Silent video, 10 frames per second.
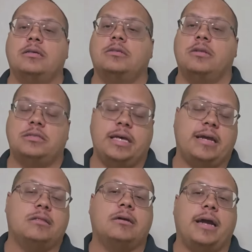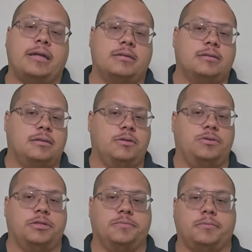So let's take a look at a
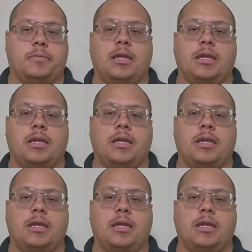solution.